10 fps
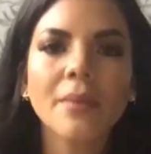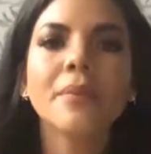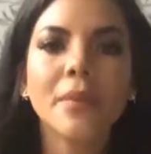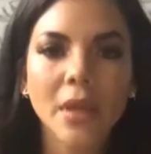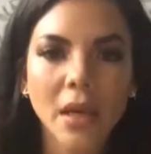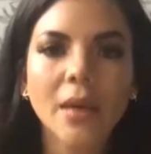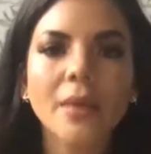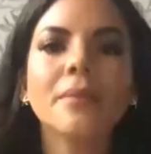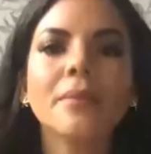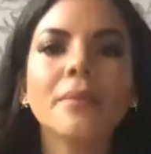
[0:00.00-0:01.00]
yeah,
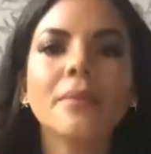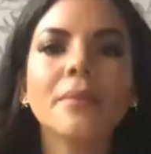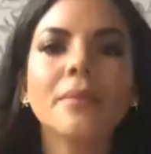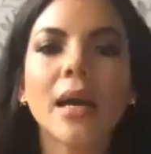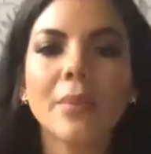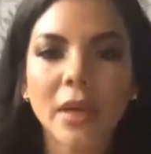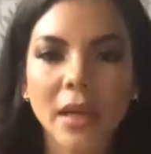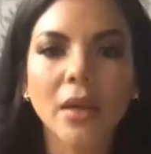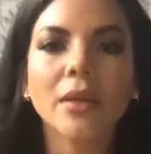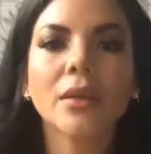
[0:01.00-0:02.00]
that had
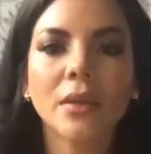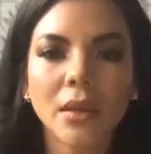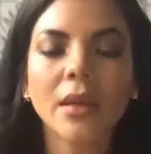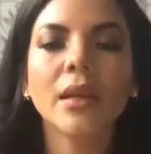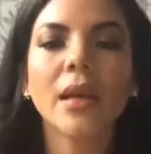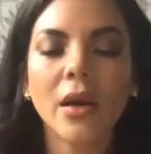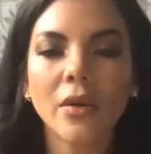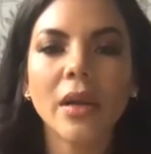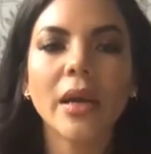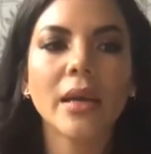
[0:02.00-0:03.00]
happened a lot. And
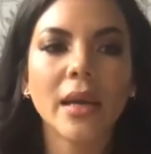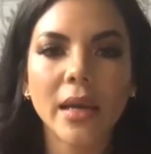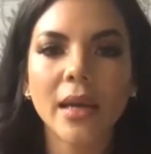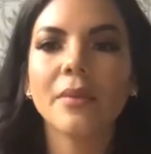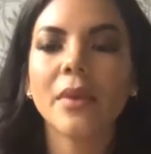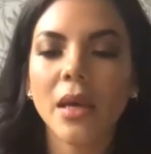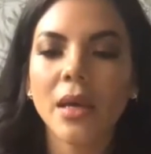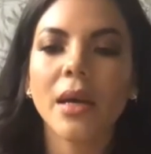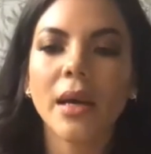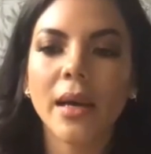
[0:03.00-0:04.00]
now, like, I
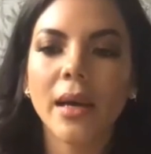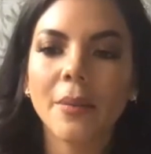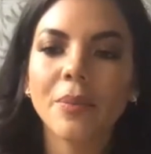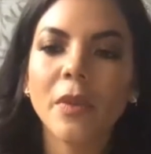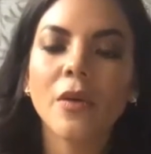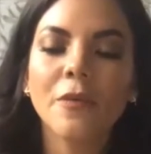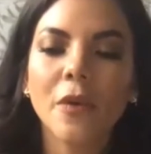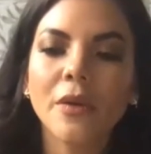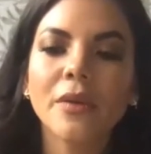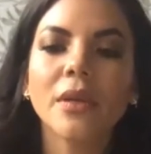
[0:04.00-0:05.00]
am
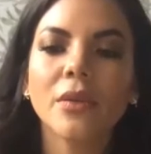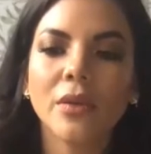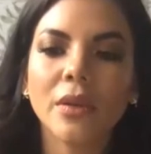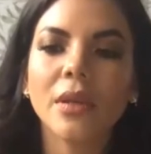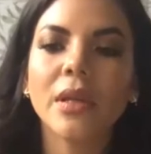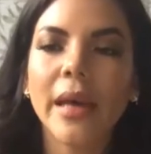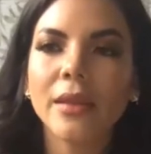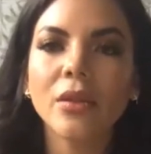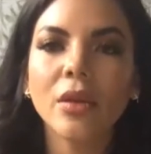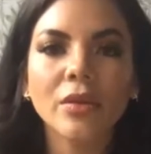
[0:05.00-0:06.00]
focusing on
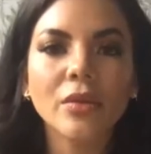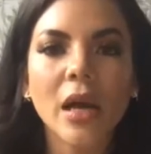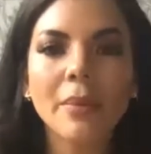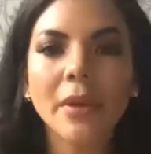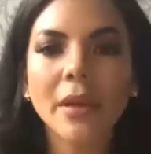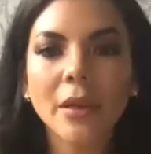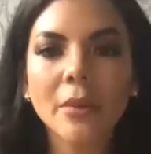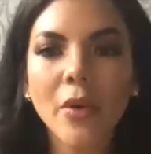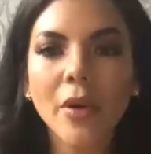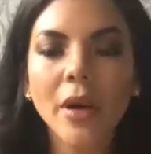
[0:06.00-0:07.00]
that not to happen
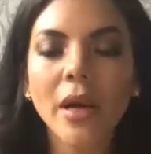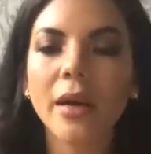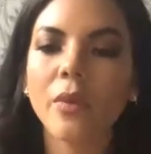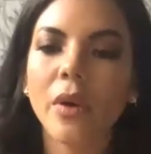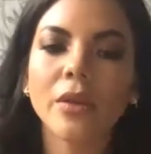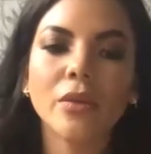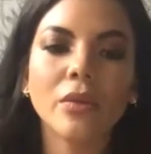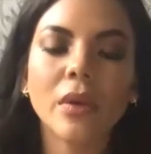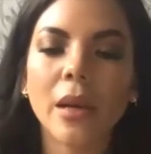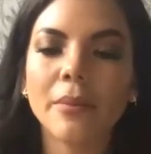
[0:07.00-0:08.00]
anymore.
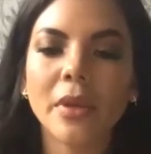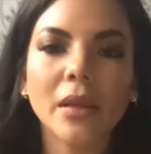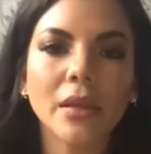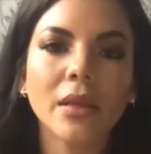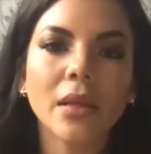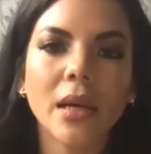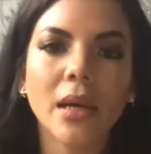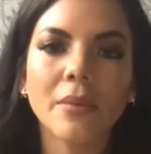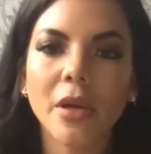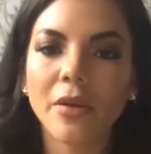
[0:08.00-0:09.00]
I'm building
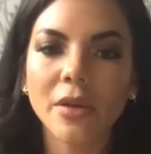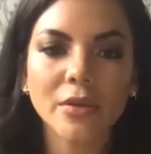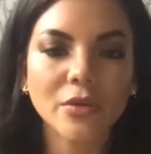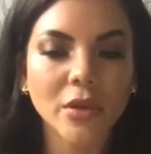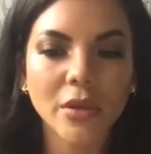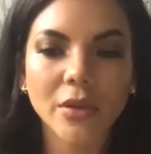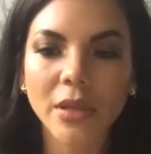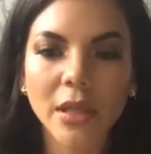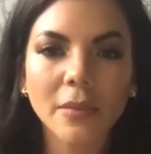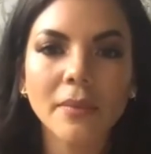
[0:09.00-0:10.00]
a very strong
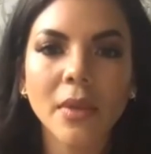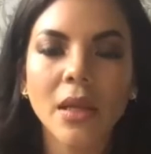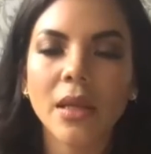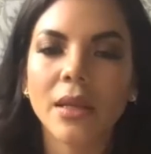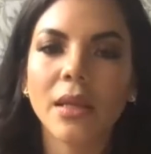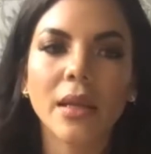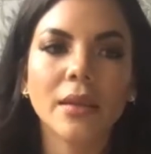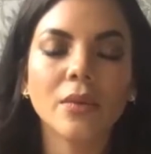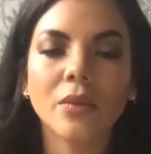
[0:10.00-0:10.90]
team that